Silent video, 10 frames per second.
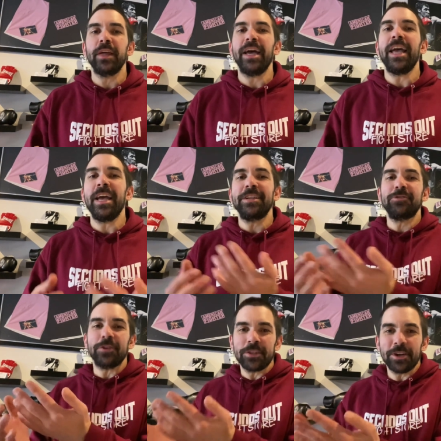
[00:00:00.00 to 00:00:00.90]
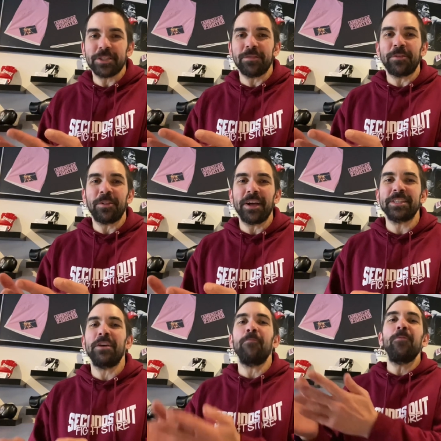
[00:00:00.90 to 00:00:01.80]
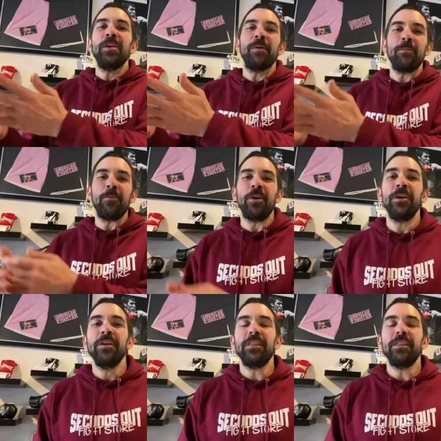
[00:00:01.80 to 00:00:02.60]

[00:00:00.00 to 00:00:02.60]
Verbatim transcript: that extra touch of class, that wee bit more,